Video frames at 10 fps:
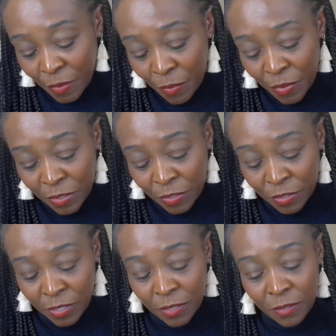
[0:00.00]
Well,
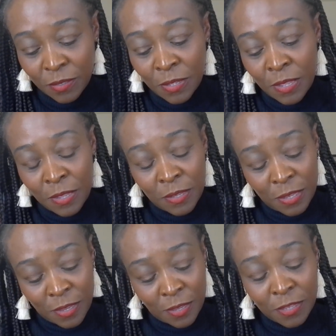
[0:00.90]

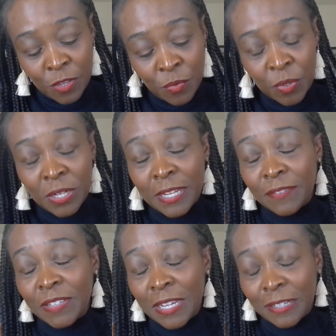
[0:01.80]
yeah, you were
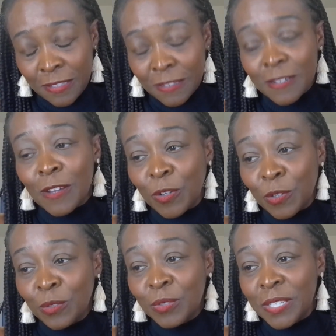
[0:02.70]
left out in the
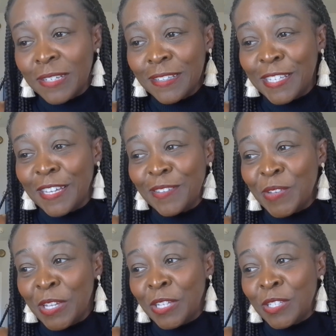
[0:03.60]
cold. Yep.
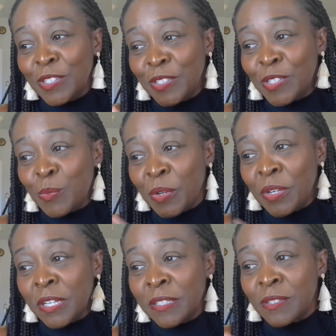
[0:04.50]

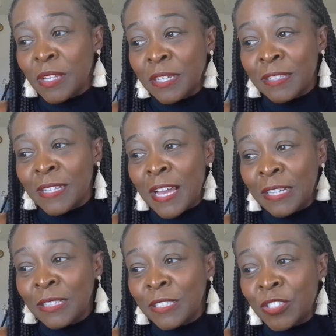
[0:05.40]
Spirit is
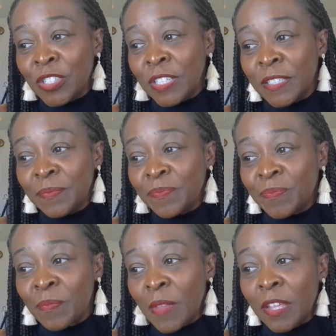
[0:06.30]
acknowledging
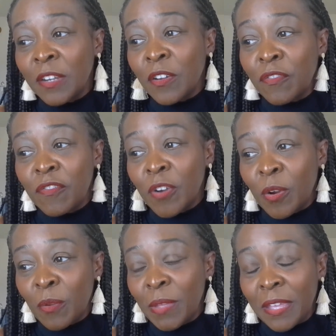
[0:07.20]
and
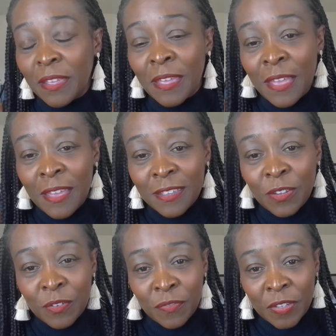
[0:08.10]
affirming
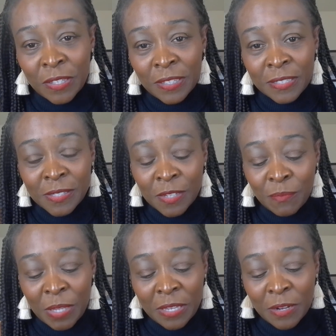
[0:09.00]
your feelings
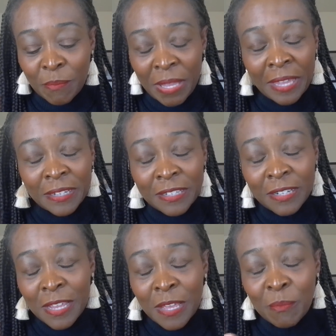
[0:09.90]
of being
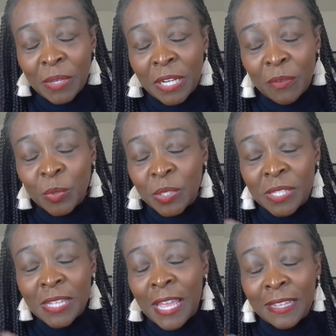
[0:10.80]
abandoned but it
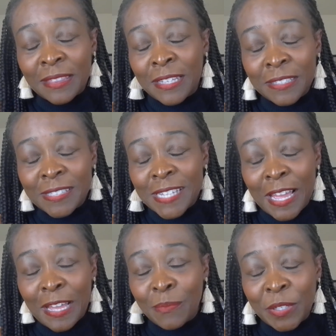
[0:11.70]
was at this
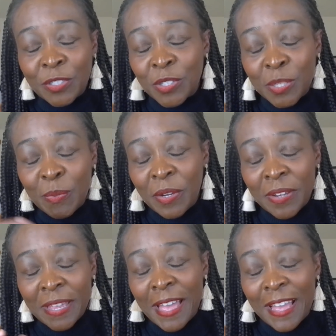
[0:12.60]
time that your
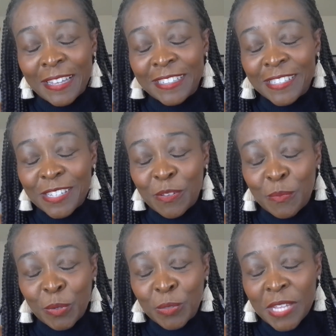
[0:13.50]
spirit guides and the
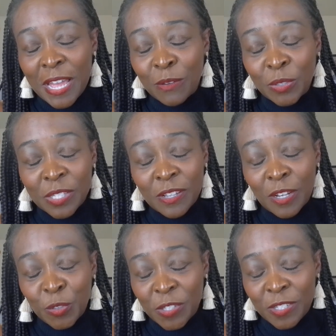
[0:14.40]
Most High was
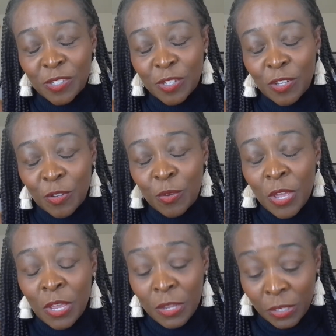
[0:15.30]
closest to you
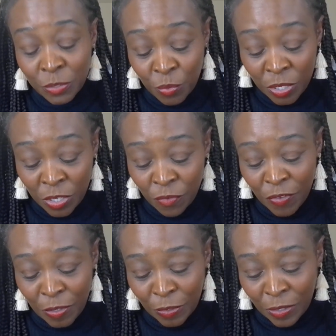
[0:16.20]
is when you
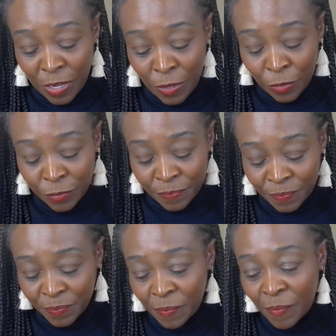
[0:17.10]
felt alone.
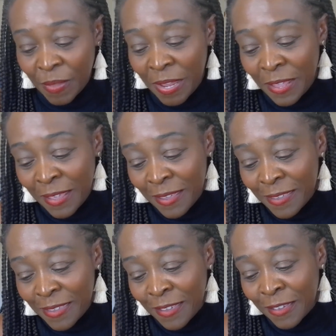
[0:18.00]

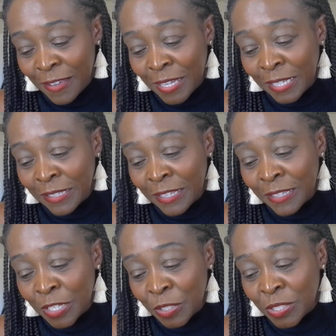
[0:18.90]
Yeah, and
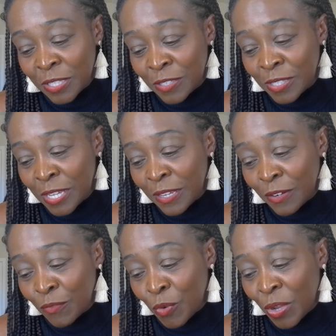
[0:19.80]
then there's this Ten
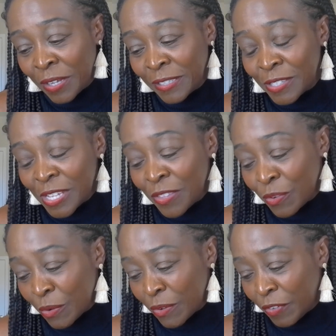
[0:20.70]
of Wands in
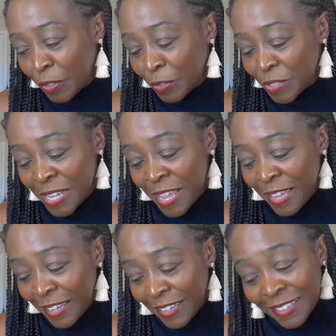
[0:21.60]
the reverse.
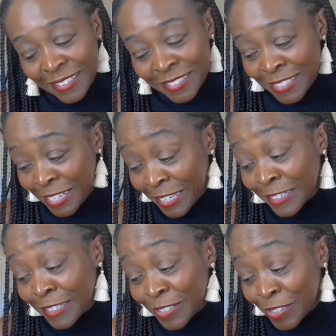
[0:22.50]
Yeah,
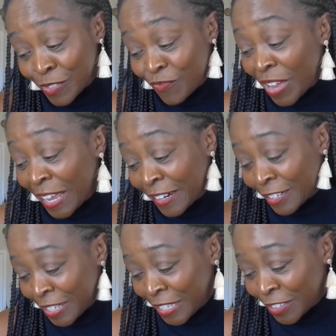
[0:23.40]
and this is
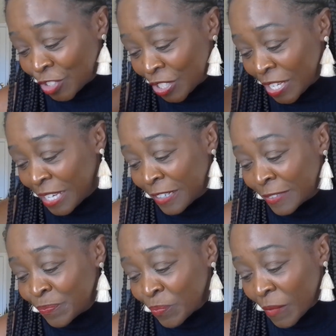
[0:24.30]
fire energy here,
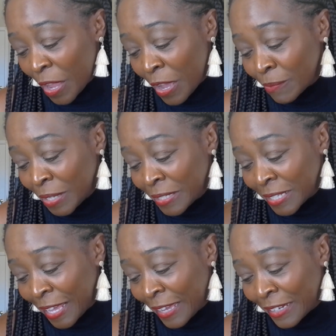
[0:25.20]
um,
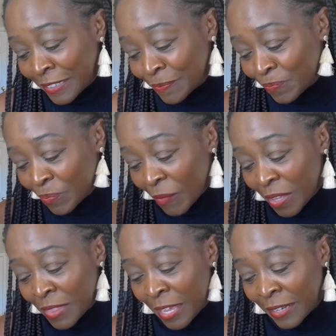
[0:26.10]
indicating
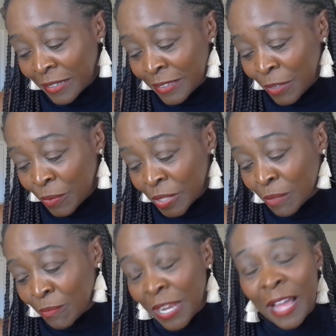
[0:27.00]
that there was
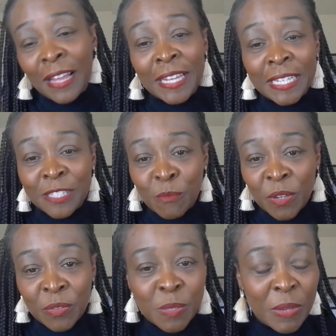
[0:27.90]
some lying, some
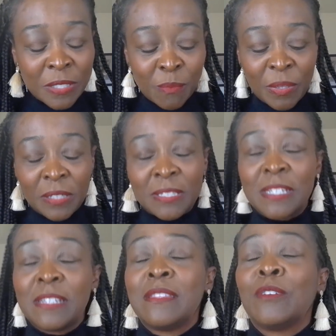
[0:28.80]

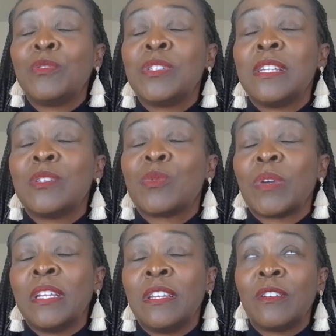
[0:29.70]
irresponsibility. Those things were
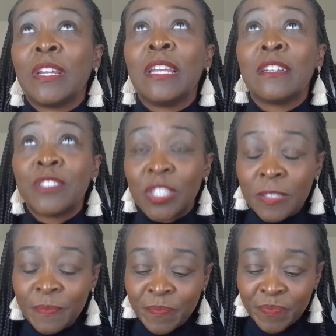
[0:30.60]
in your energy